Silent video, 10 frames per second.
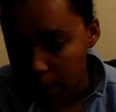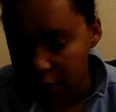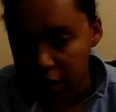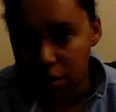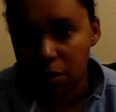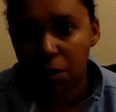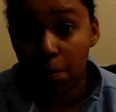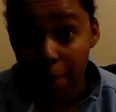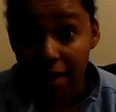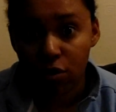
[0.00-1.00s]
there needs to be
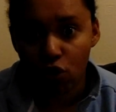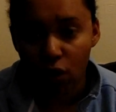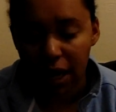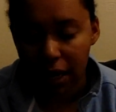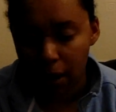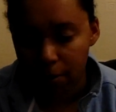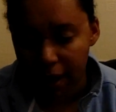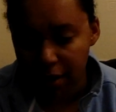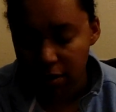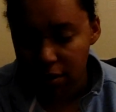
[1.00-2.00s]
better training in
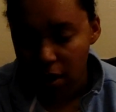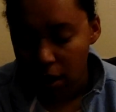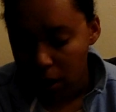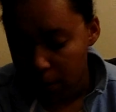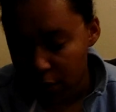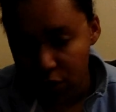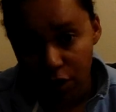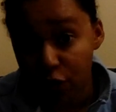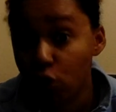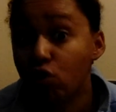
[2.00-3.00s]
place, because
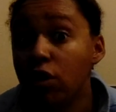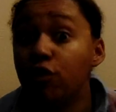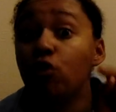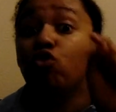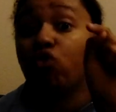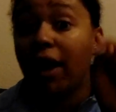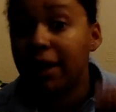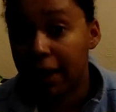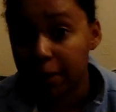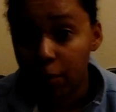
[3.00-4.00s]
if your
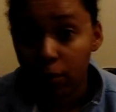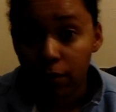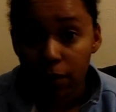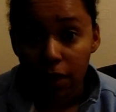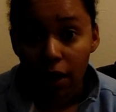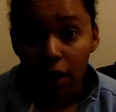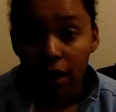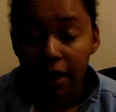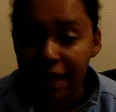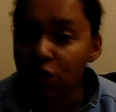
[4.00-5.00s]
training
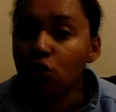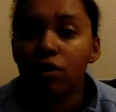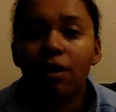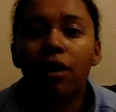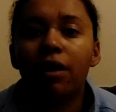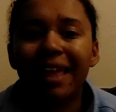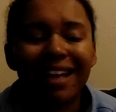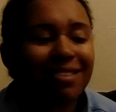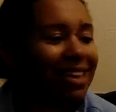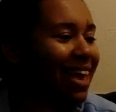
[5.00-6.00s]
isn't
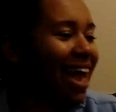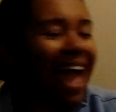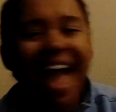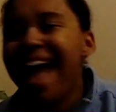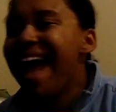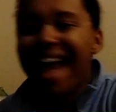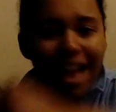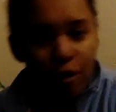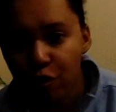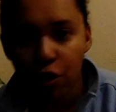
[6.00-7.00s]
getting
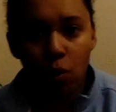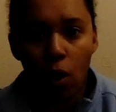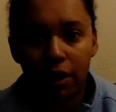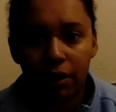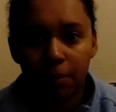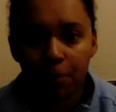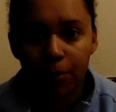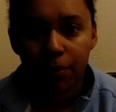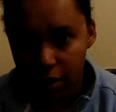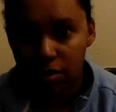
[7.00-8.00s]
everyone
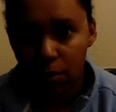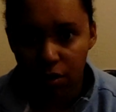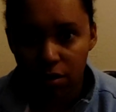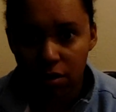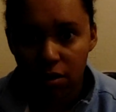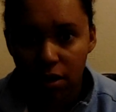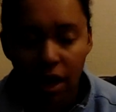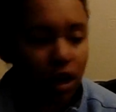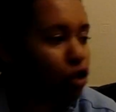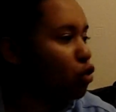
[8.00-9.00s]
customers,
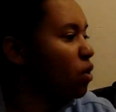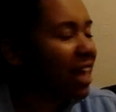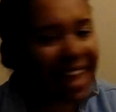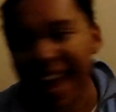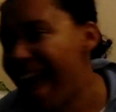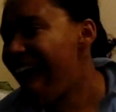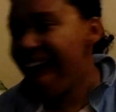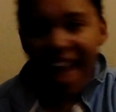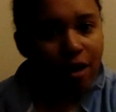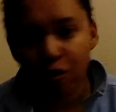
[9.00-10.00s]
and it's not getting
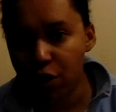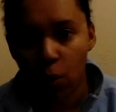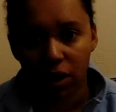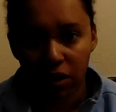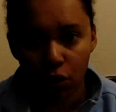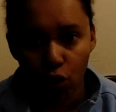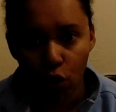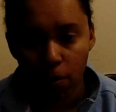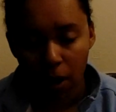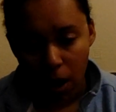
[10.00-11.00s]
everyone in the
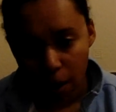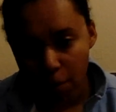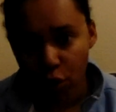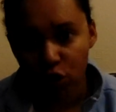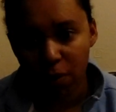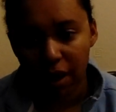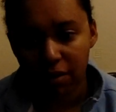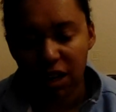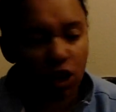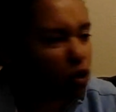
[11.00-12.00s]
room
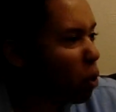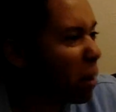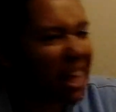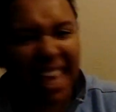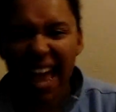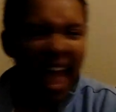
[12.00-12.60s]
prospects, and it's not making